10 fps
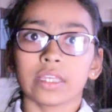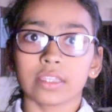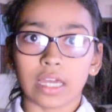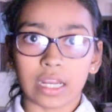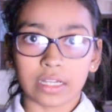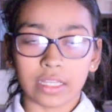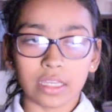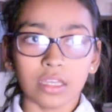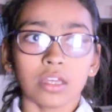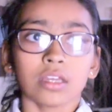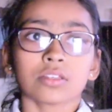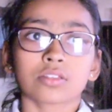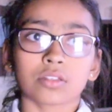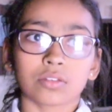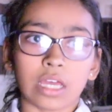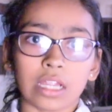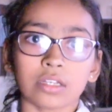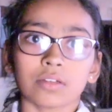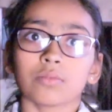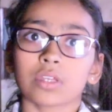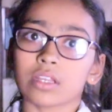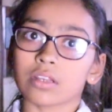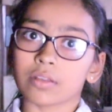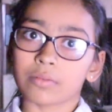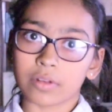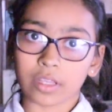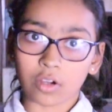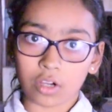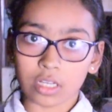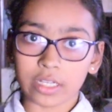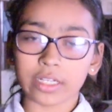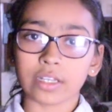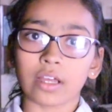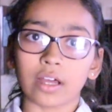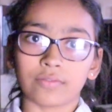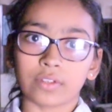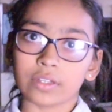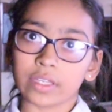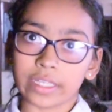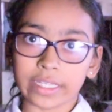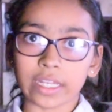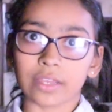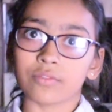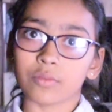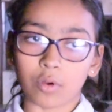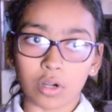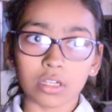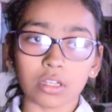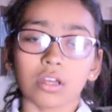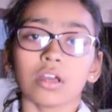in that day, so that we can recall it after any time we want.